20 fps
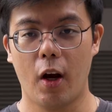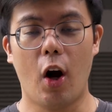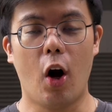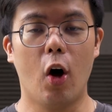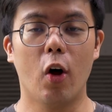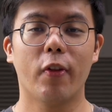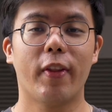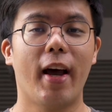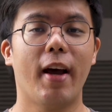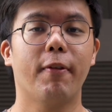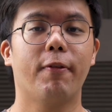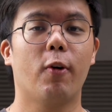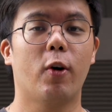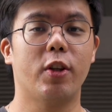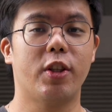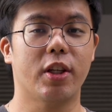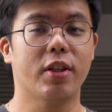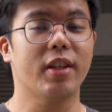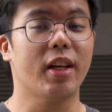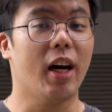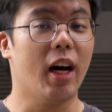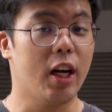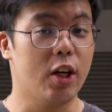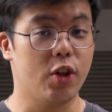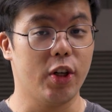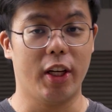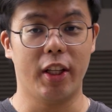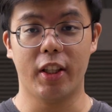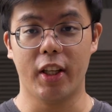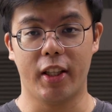All that for just
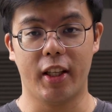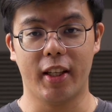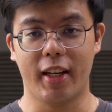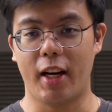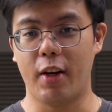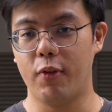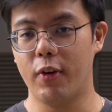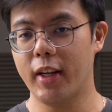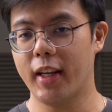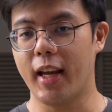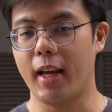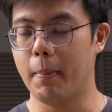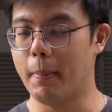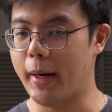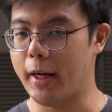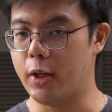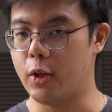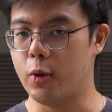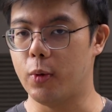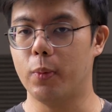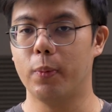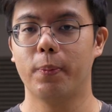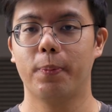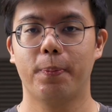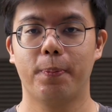139 ringgit, mind you.